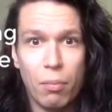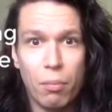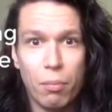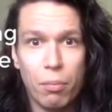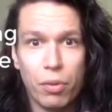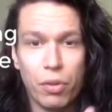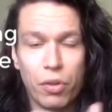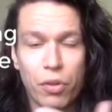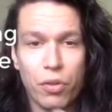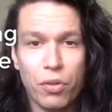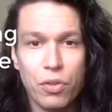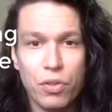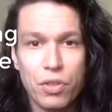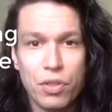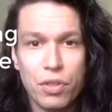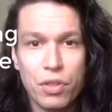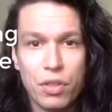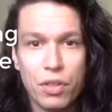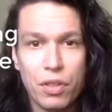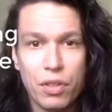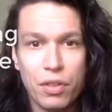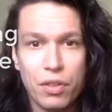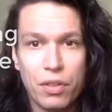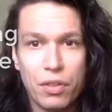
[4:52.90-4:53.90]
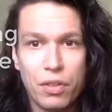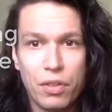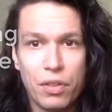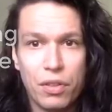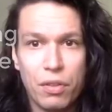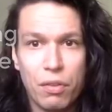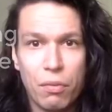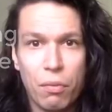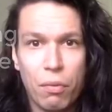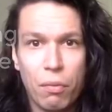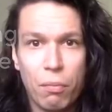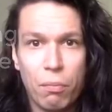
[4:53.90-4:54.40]
because
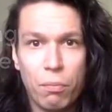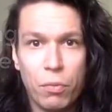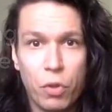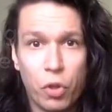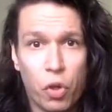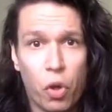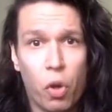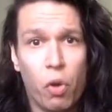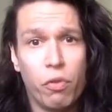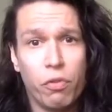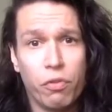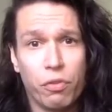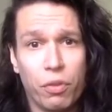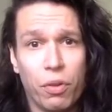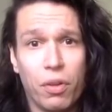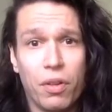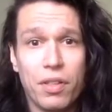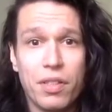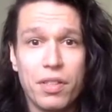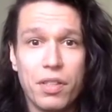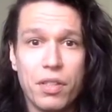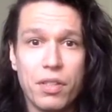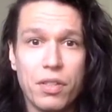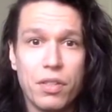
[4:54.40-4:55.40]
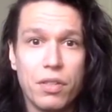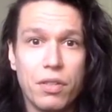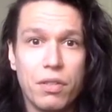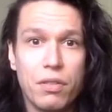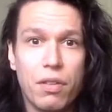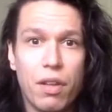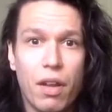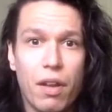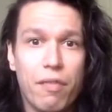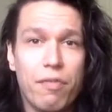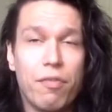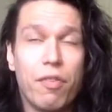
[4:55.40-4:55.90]
the contrast
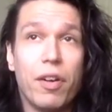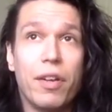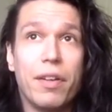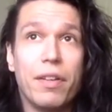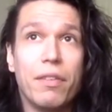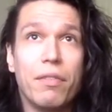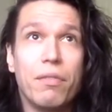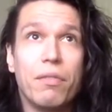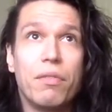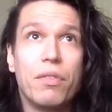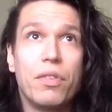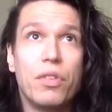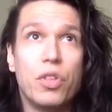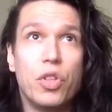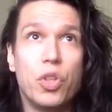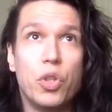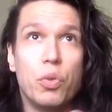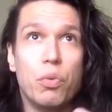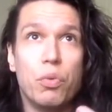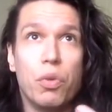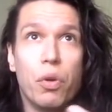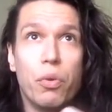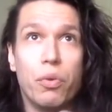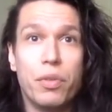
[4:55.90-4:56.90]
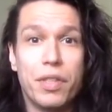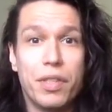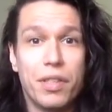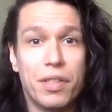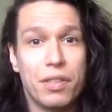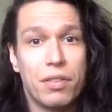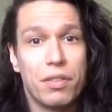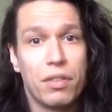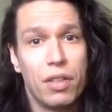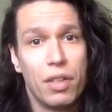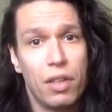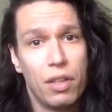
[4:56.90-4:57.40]
that I find you
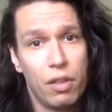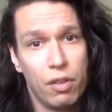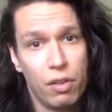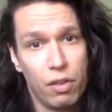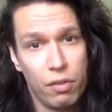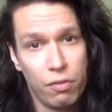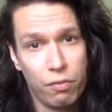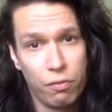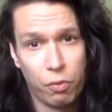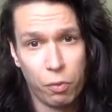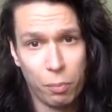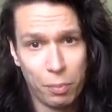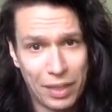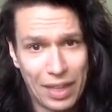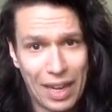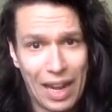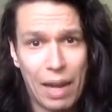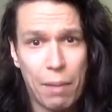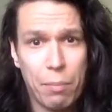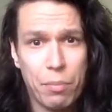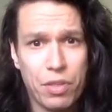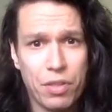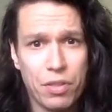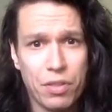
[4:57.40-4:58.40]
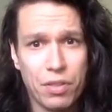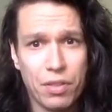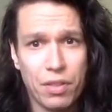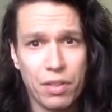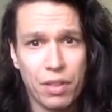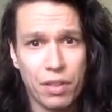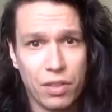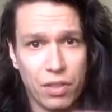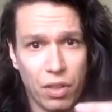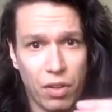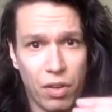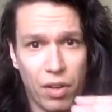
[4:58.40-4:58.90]
notice from the absence of the
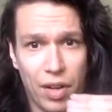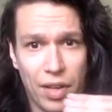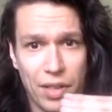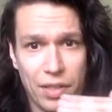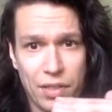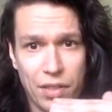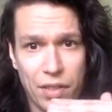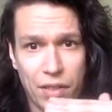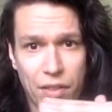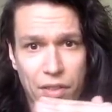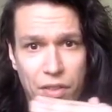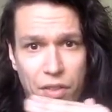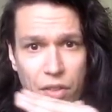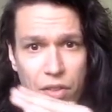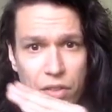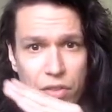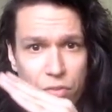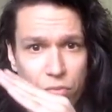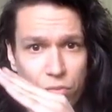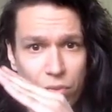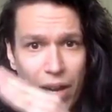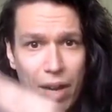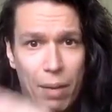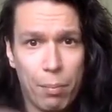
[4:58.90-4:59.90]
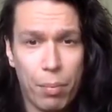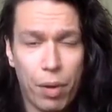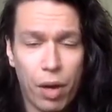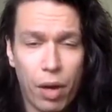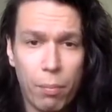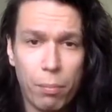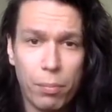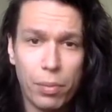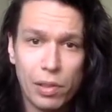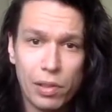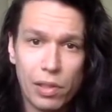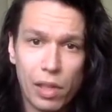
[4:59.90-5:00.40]
guitar as things start to ramp
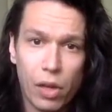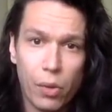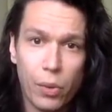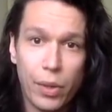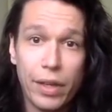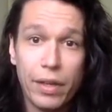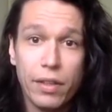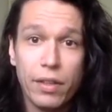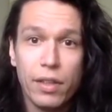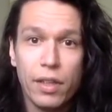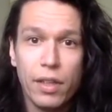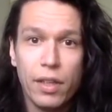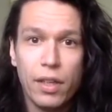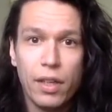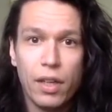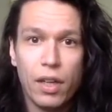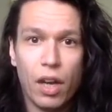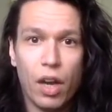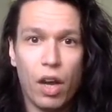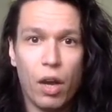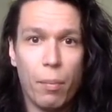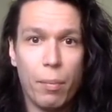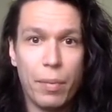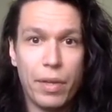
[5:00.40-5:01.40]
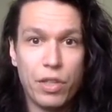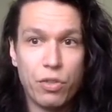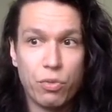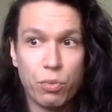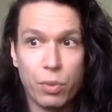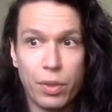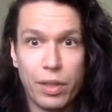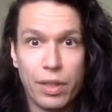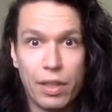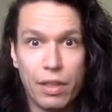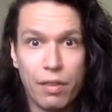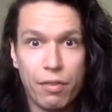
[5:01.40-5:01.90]
up below it is
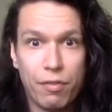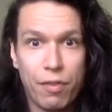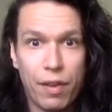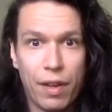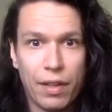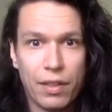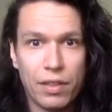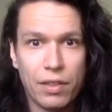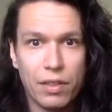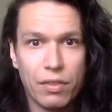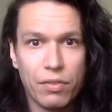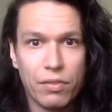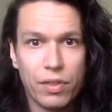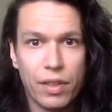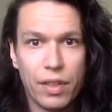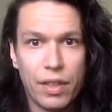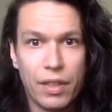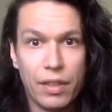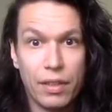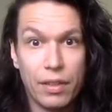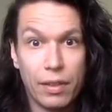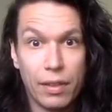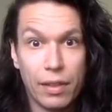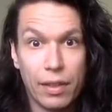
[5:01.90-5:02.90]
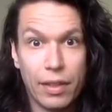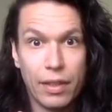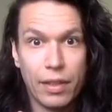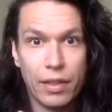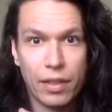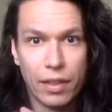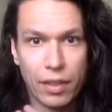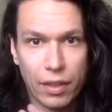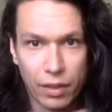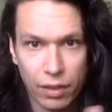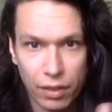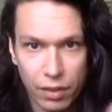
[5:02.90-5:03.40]
really effective in
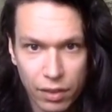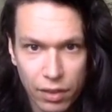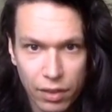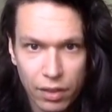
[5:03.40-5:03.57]
leading